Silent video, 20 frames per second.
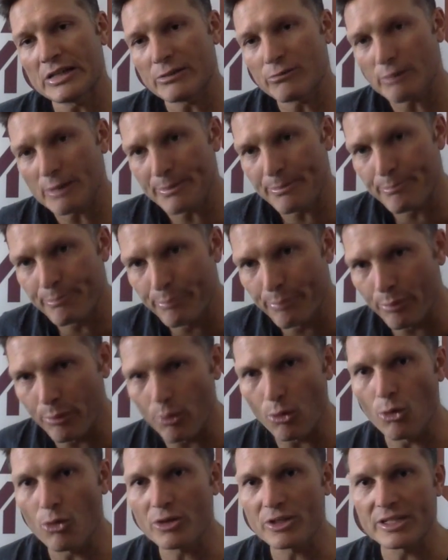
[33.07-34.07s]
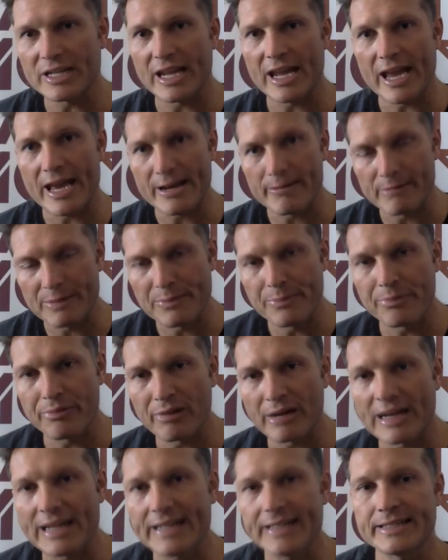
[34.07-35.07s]
we bore down and we
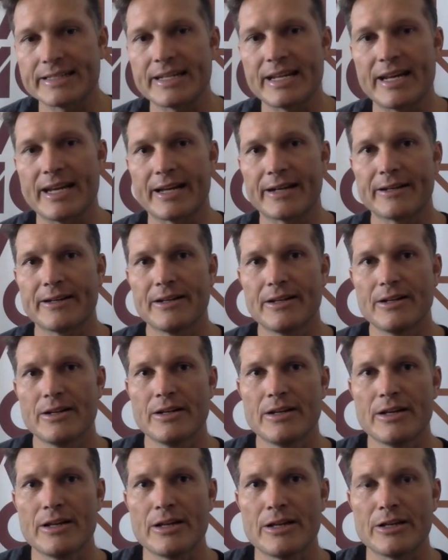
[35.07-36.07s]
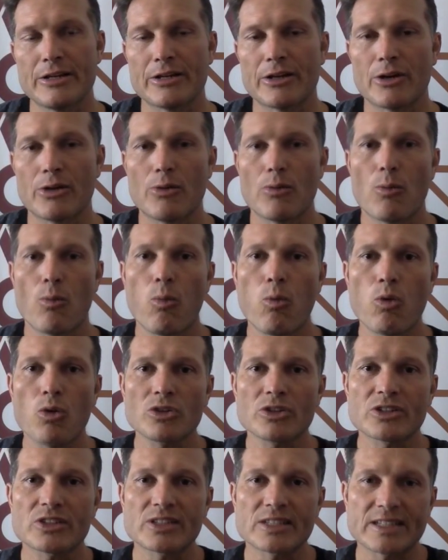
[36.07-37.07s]
break down,
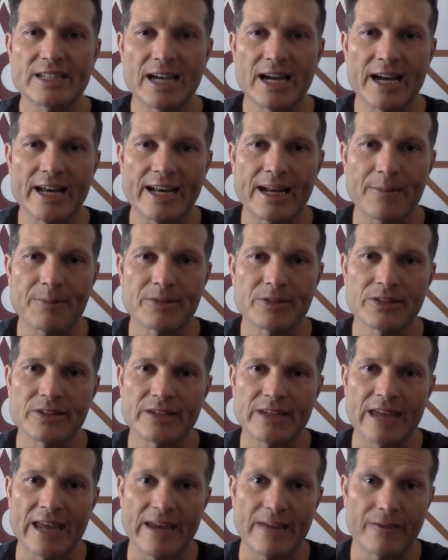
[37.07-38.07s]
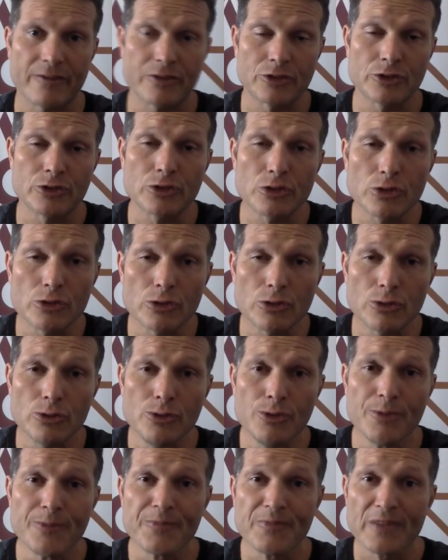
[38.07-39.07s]
what startups have to
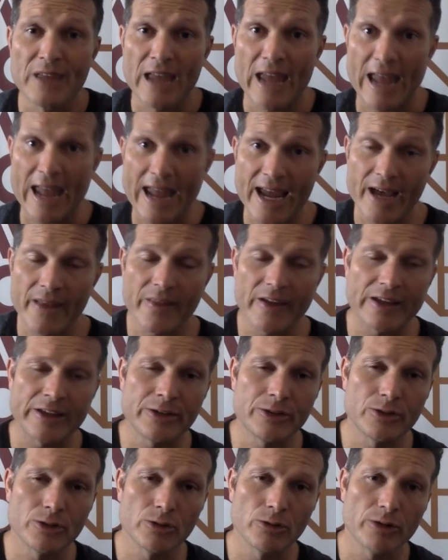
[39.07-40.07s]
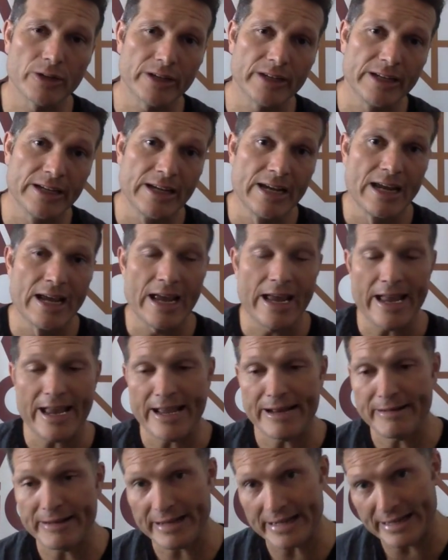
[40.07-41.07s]
do, how they do it,
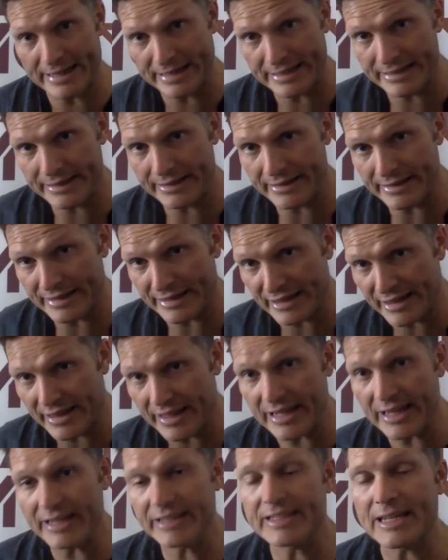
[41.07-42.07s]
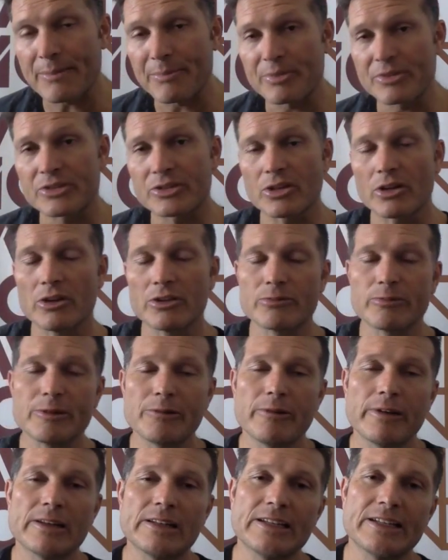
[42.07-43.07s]
and in these episodes, we
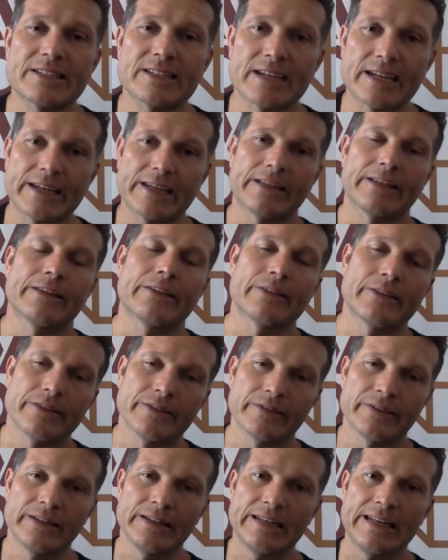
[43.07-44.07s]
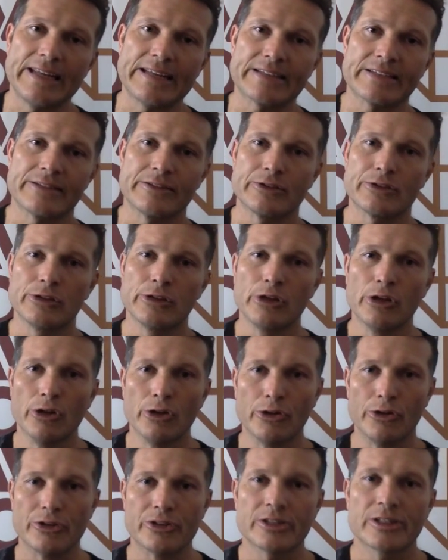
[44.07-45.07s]
really take the lessons
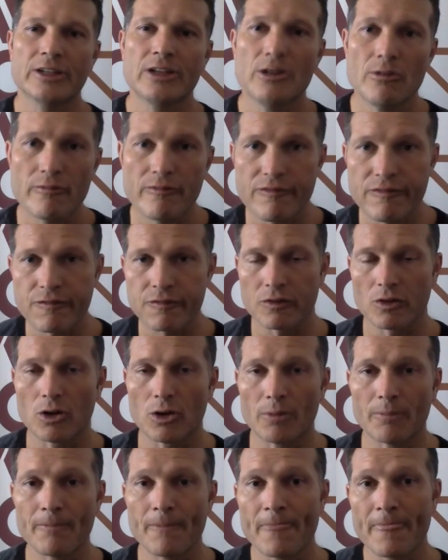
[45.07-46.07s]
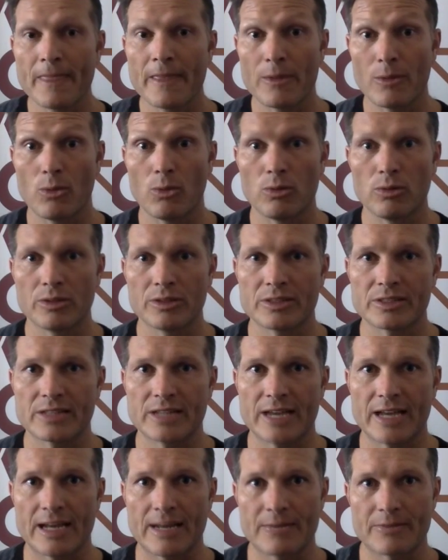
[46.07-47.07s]
learnt from all the
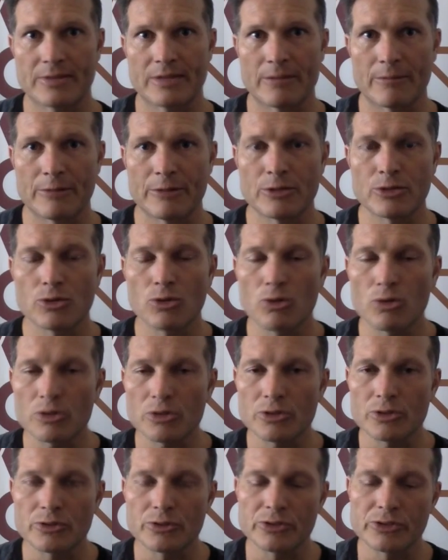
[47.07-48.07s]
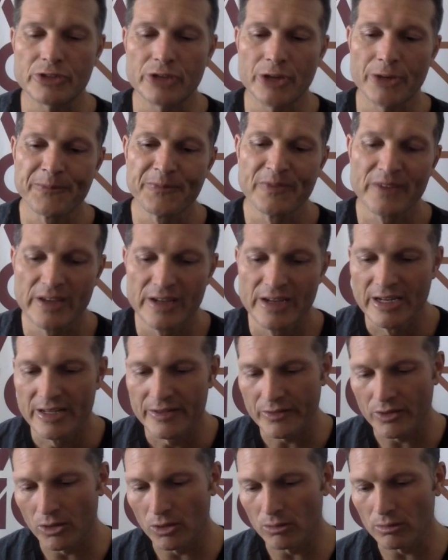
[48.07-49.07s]
startups that we talk to. So
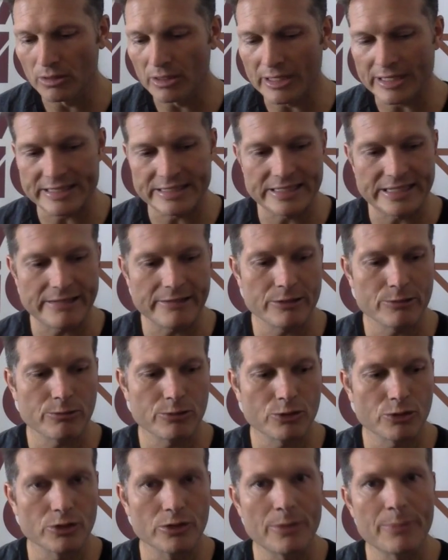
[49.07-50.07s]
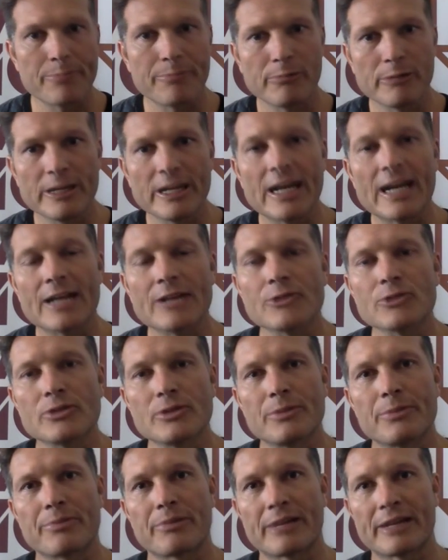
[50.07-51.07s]
the whole idea is we are
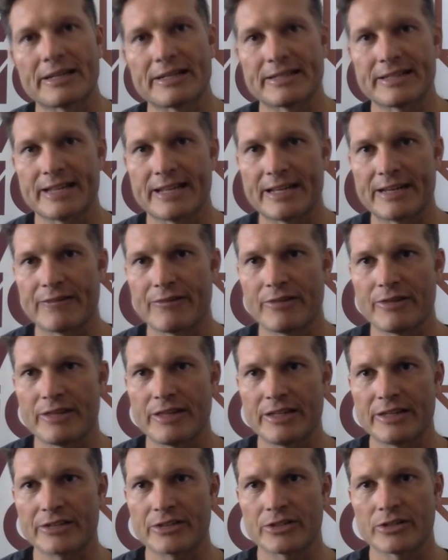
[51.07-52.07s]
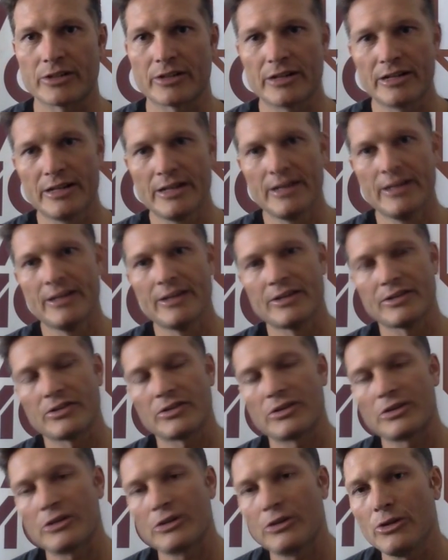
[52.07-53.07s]
trying to break down everything so that
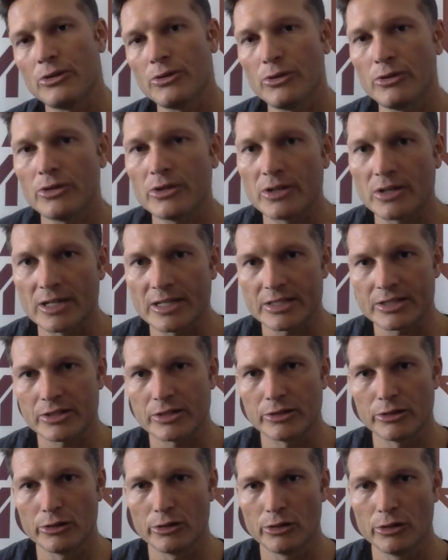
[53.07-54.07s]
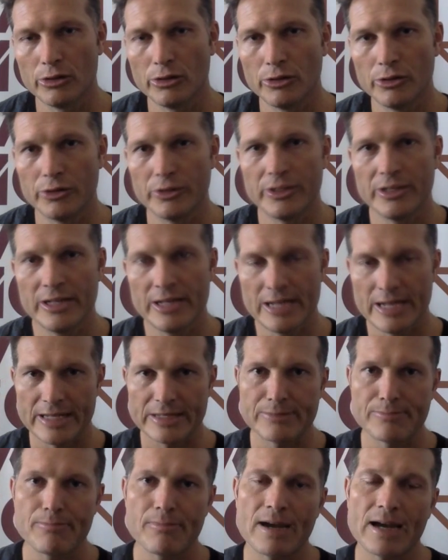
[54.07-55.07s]
you guys can learn
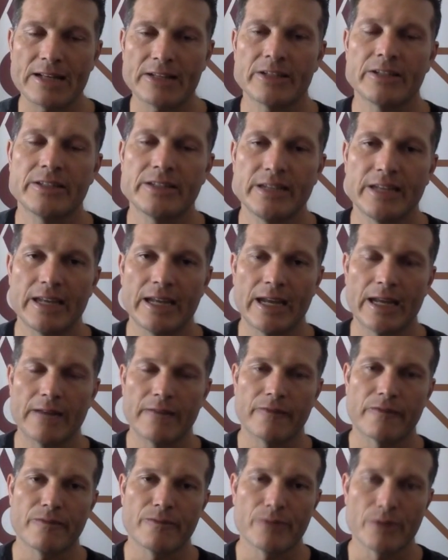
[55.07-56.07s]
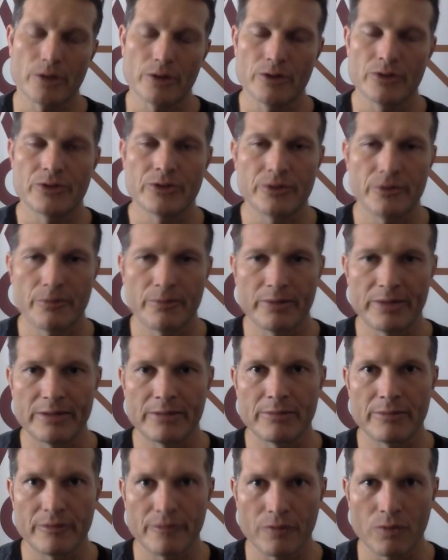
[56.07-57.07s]
as much as you can from those that have
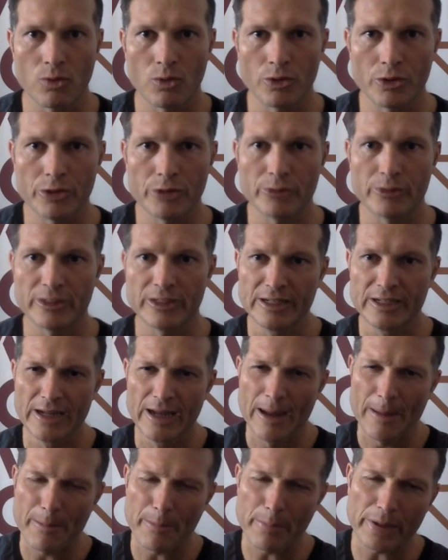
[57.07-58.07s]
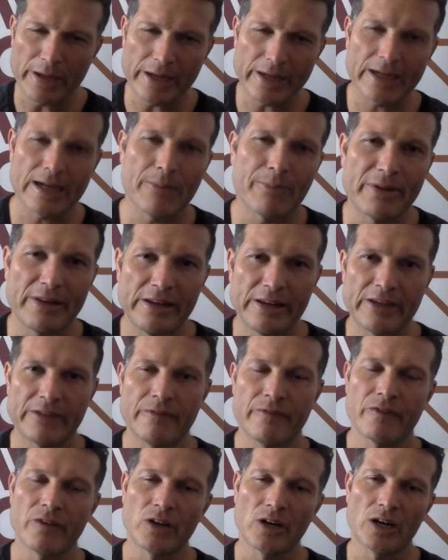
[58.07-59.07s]
been before you and pick up any
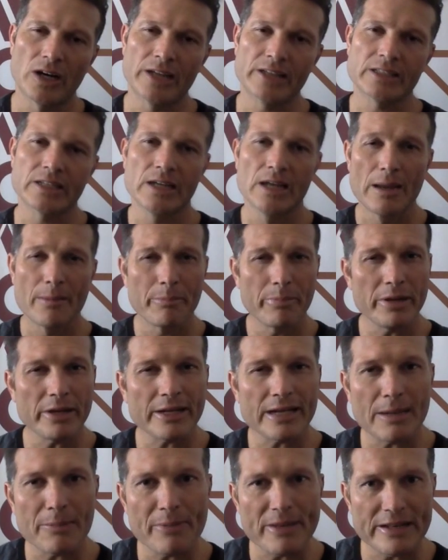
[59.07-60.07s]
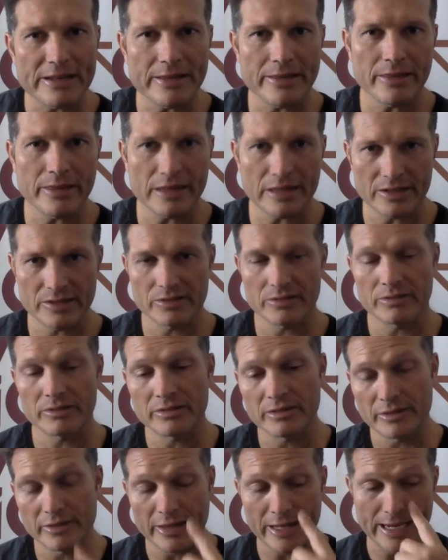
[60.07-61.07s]
advice, pick up any things
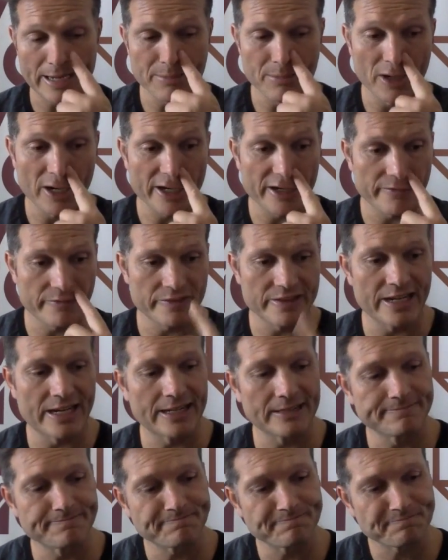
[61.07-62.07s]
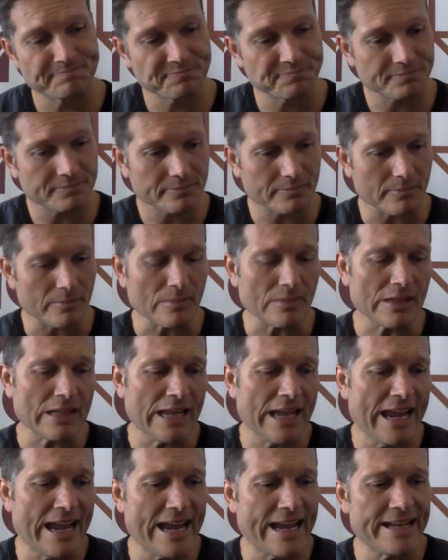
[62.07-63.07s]
that they might have done.
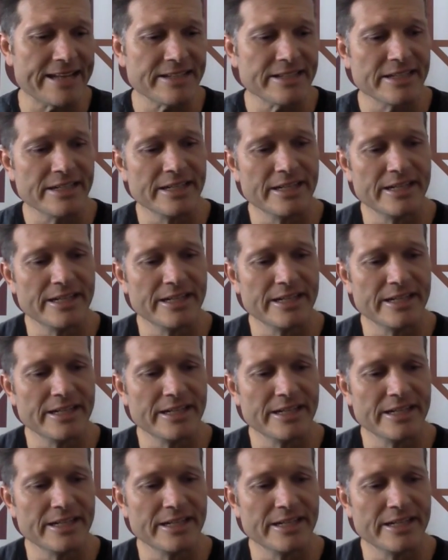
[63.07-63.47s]
And,